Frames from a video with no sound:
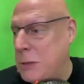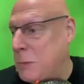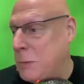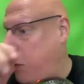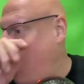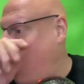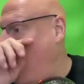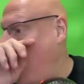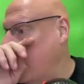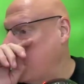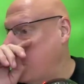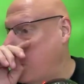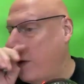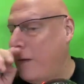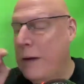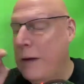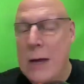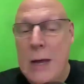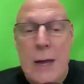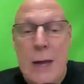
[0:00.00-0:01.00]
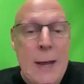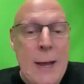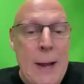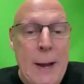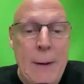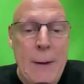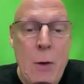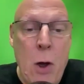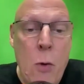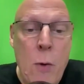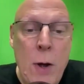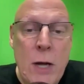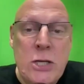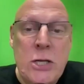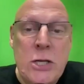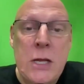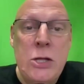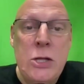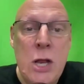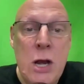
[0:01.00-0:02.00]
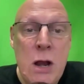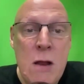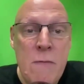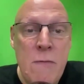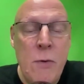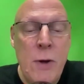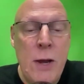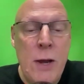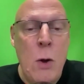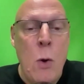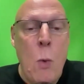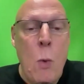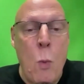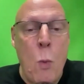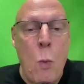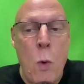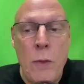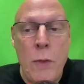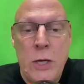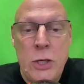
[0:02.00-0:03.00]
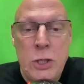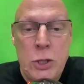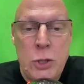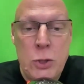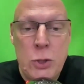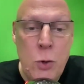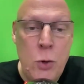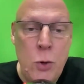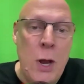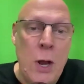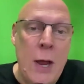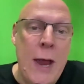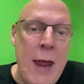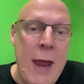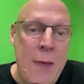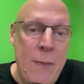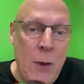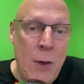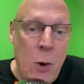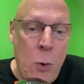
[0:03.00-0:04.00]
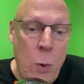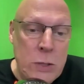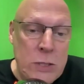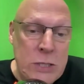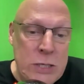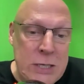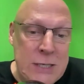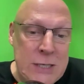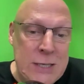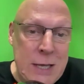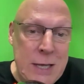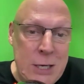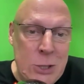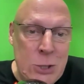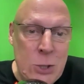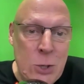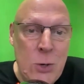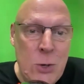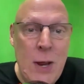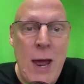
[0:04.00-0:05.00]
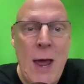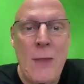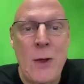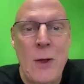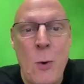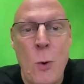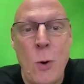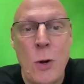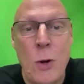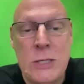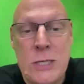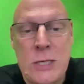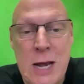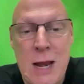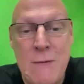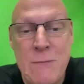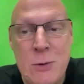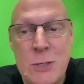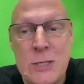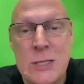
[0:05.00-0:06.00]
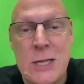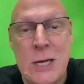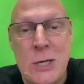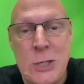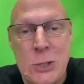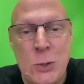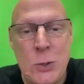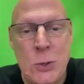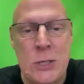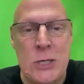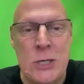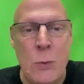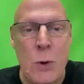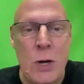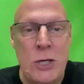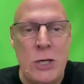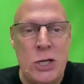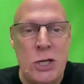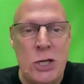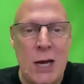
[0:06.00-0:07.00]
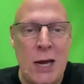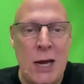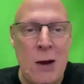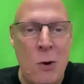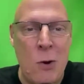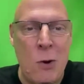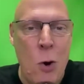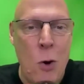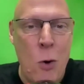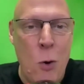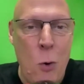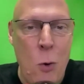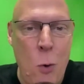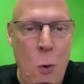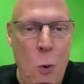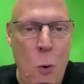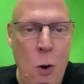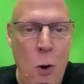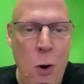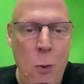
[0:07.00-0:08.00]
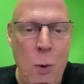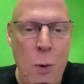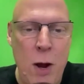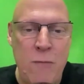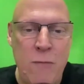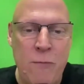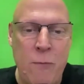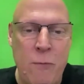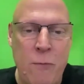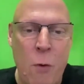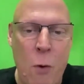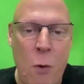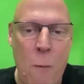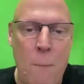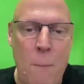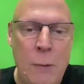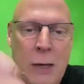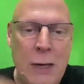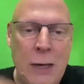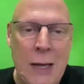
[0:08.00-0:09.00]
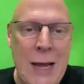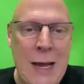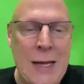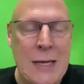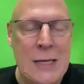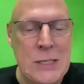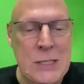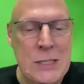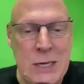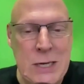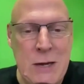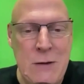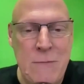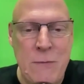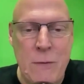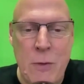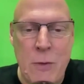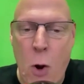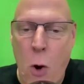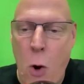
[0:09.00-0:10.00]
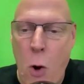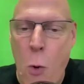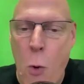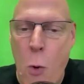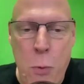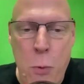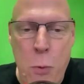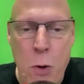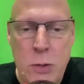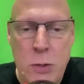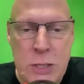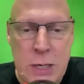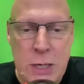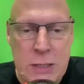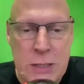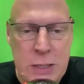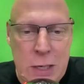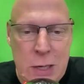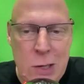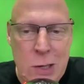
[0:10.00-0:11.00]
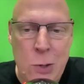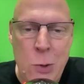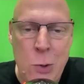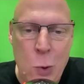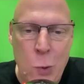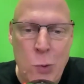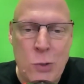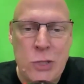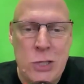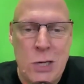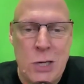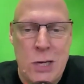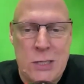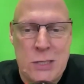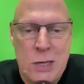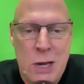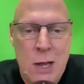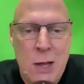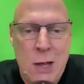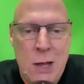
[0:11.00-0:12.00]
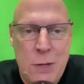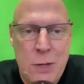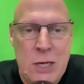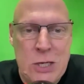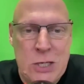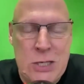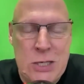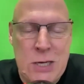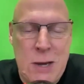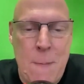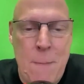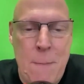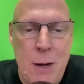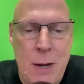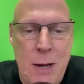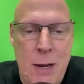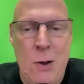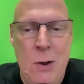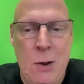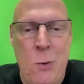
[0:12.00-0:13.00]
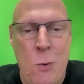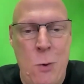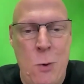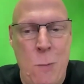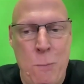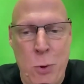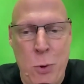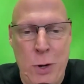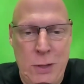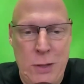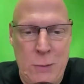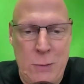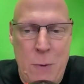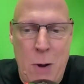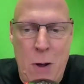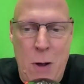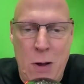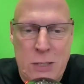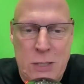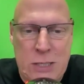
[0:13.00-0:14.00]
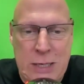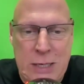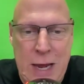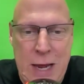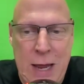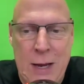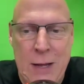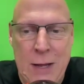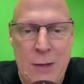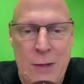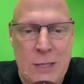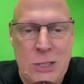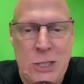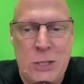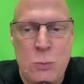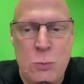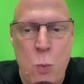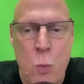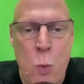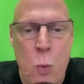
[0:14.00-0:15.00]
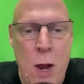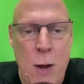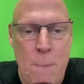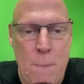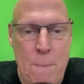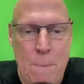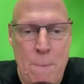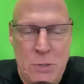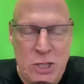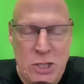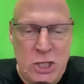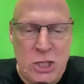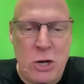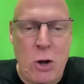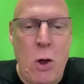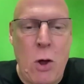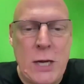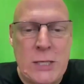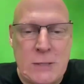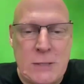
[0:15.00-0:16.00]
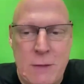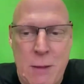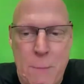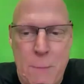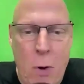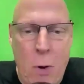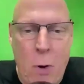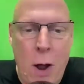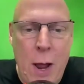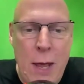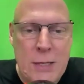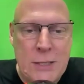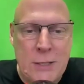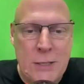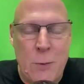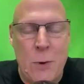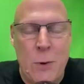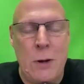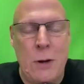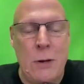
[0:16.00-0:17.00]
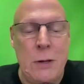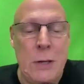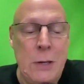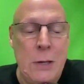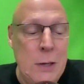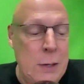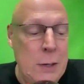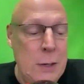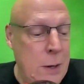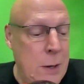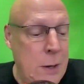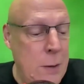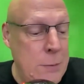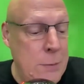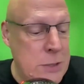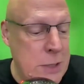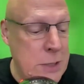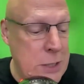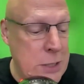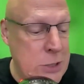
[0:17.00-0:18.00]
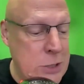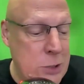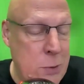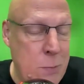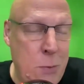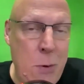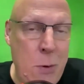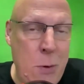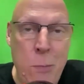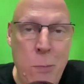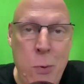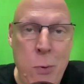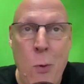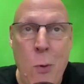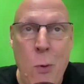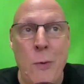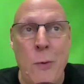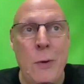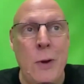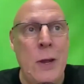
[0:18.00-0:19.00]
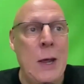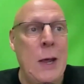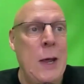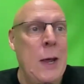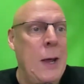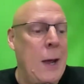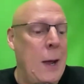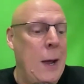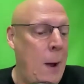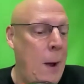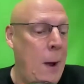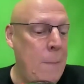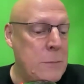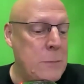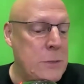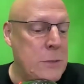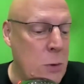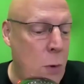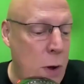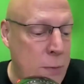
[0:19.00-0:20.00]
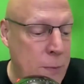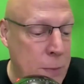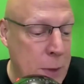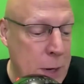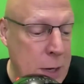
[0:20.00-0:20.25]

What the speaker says: suppliers or whatever are actually delivering what they should in the quantities that they should at the quality levels they should. So we're checking all the way from A to Z for the whole process, not just the assembly or putting the parts together. That's just one slice of the pie, as it were. So super important. So I